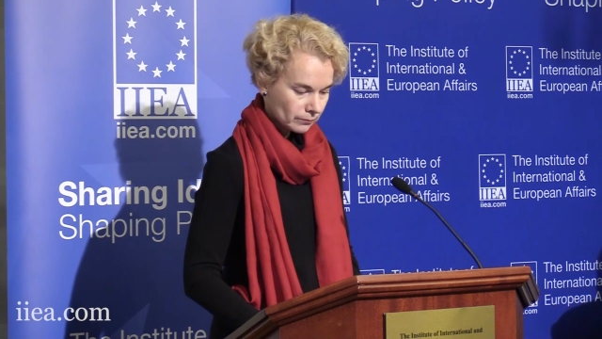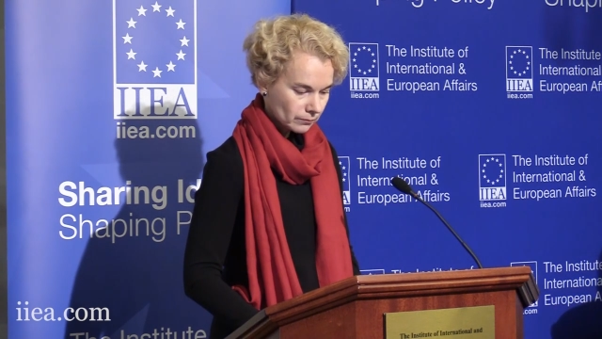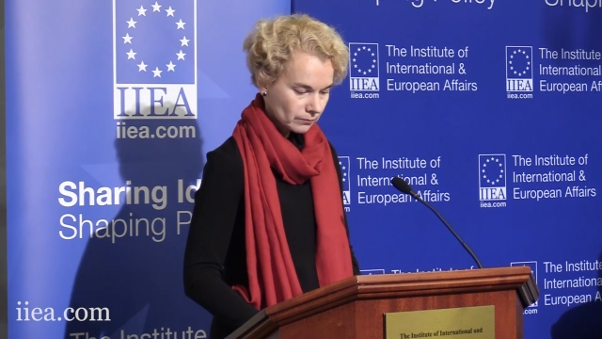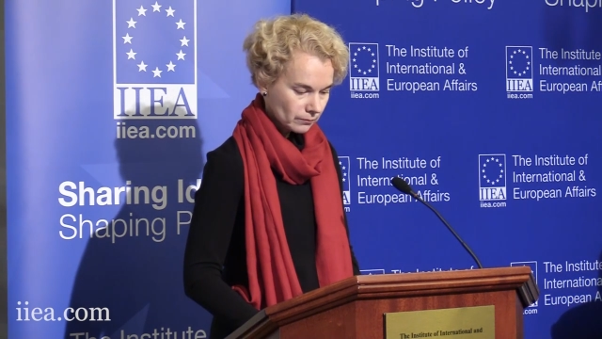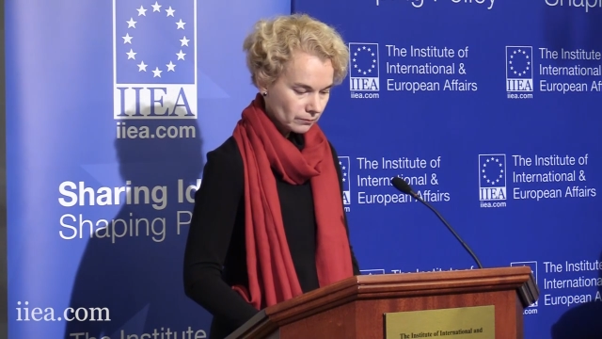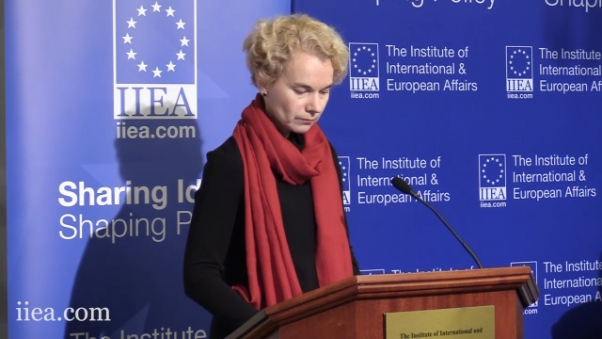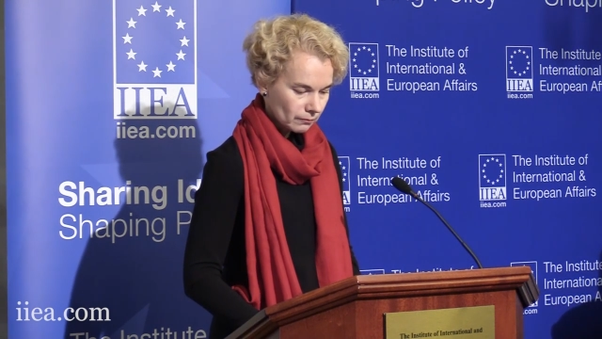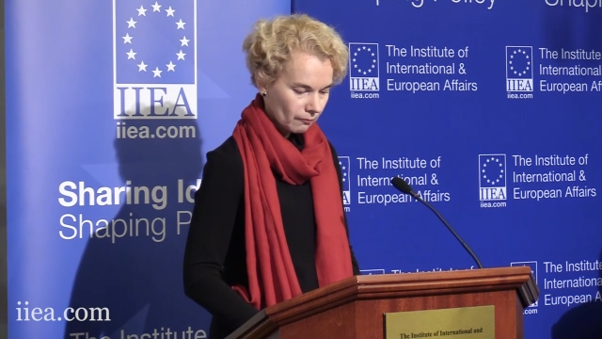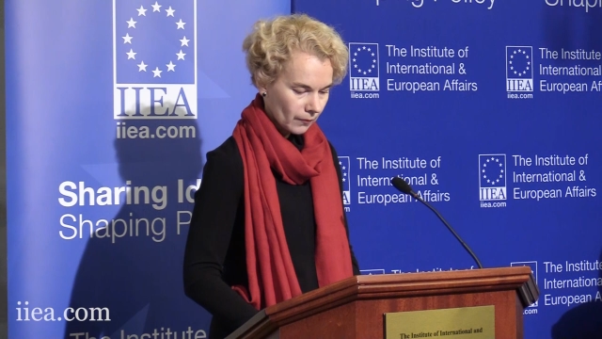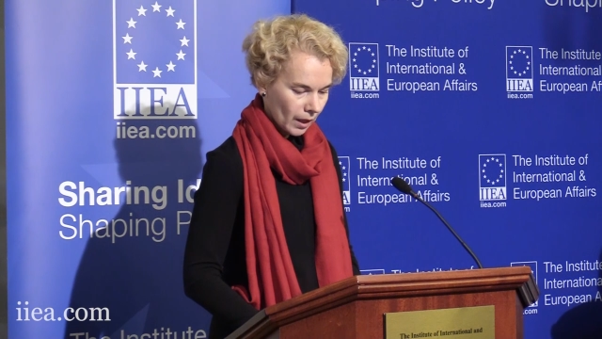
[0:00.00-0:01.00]

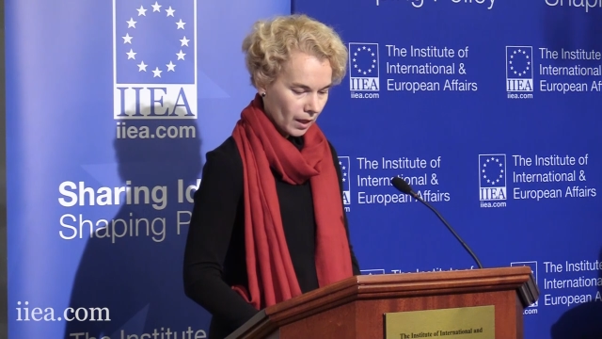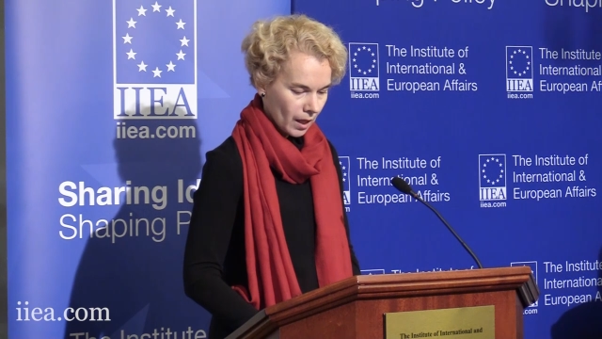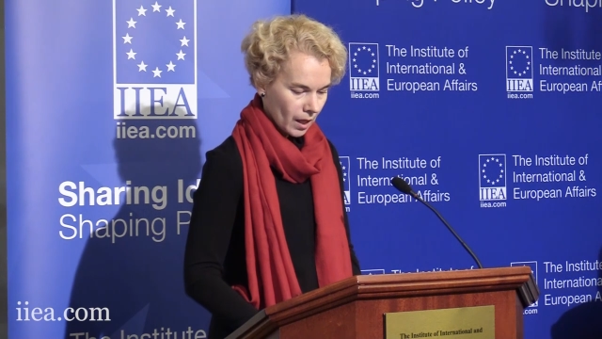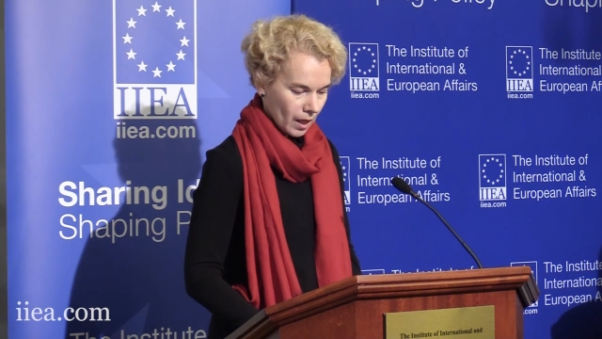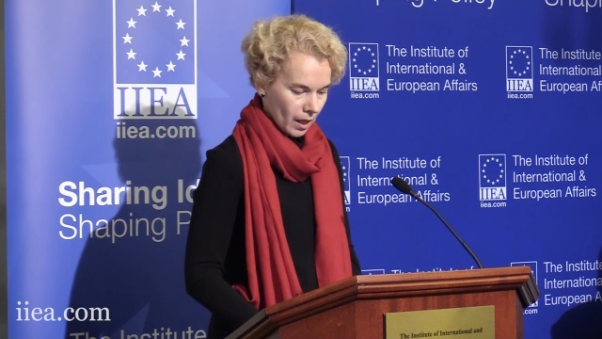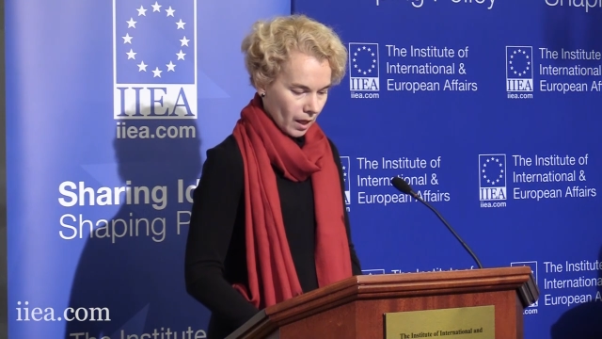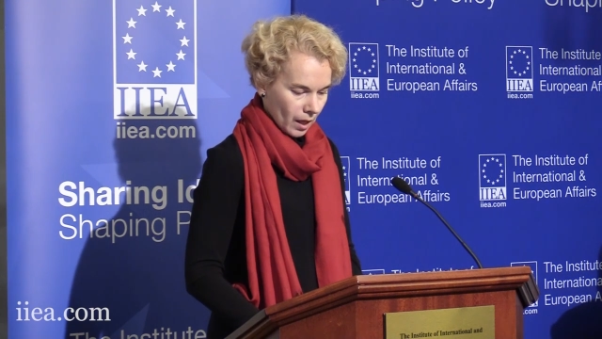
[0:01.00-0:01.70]
[no speech]